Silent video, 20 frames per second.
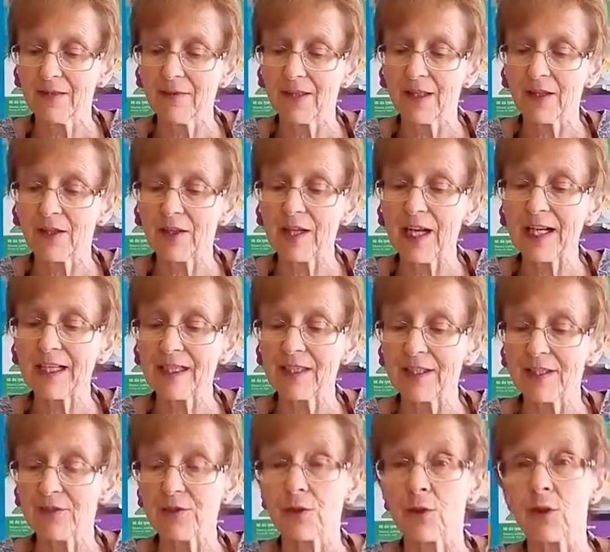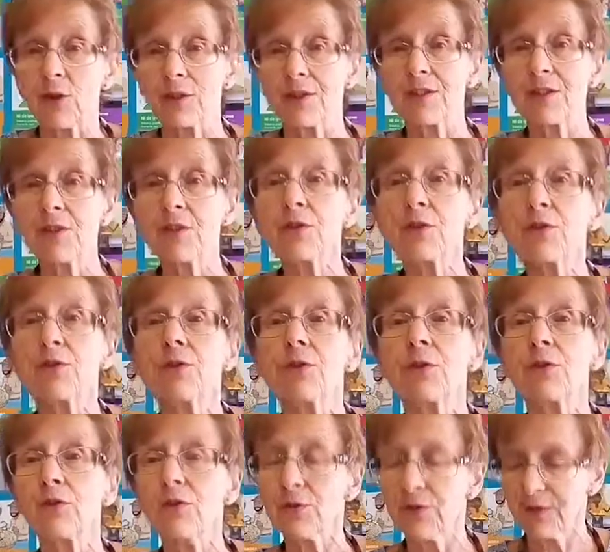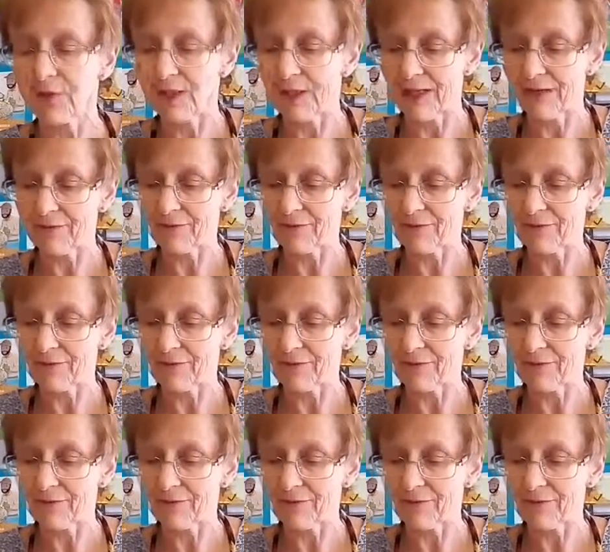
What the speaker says: They are likely to continue to use the